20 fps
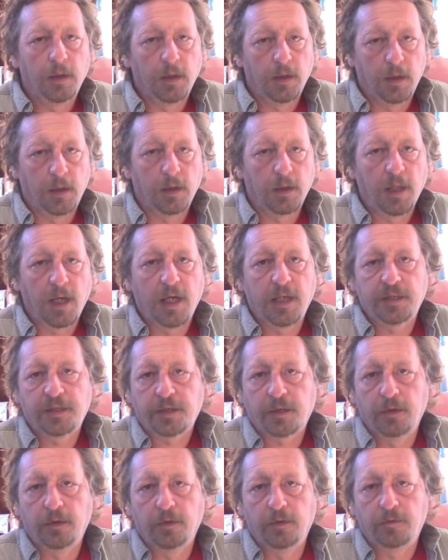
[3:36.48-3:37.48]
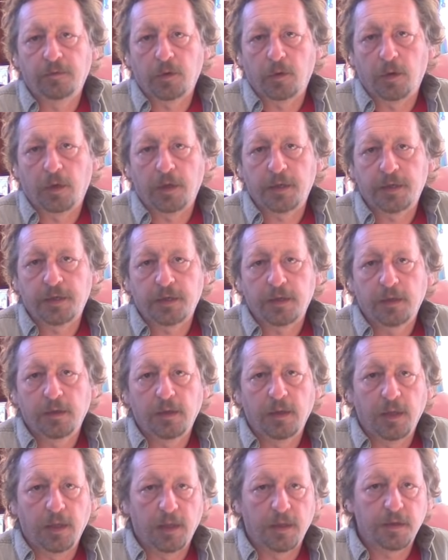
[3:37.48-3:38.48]
And our last clue, of course,
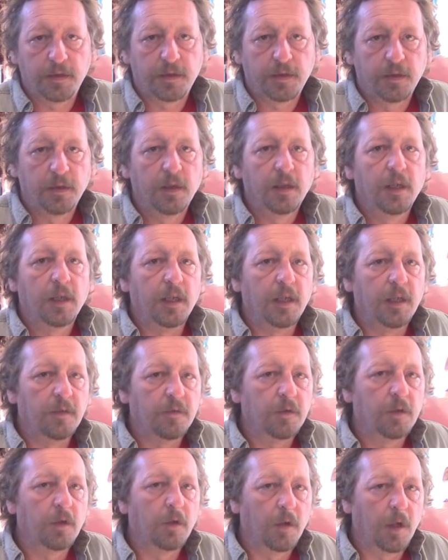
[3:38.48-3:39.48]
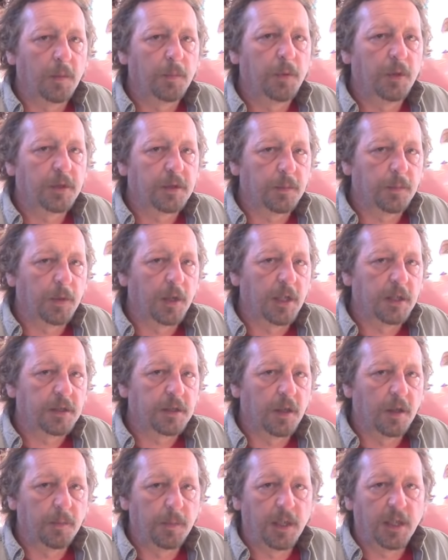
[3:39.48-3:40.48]
is even though I put the brakes
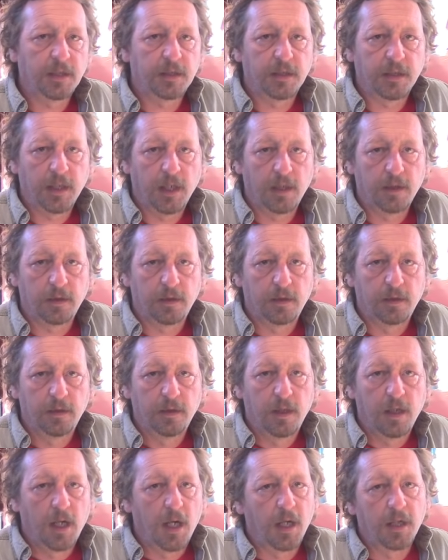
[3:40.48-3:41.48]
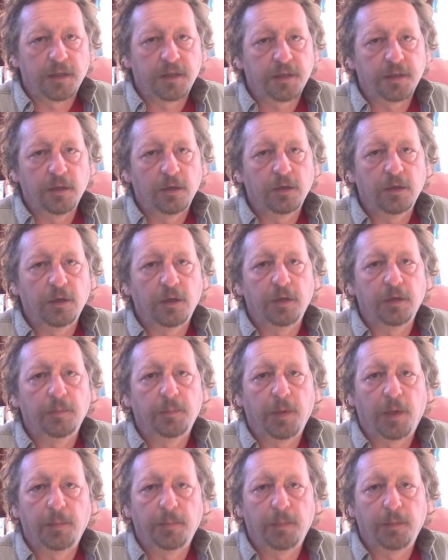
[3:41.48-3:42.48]
all back together, I still couldn't
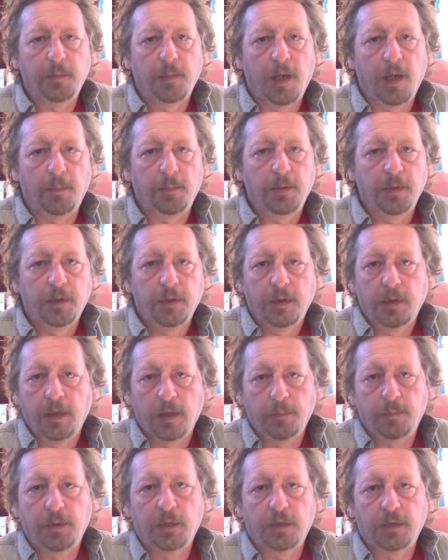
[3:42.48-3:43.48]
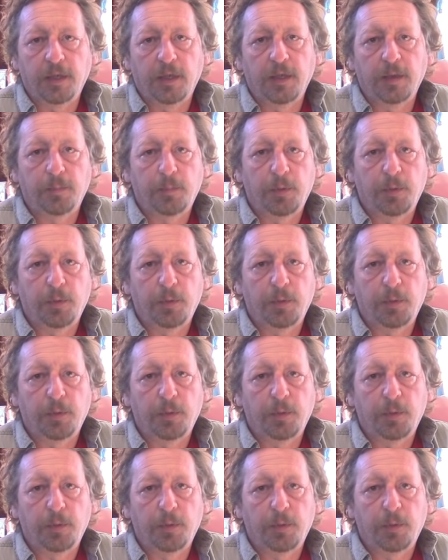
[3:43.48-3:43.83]
pump them up and build any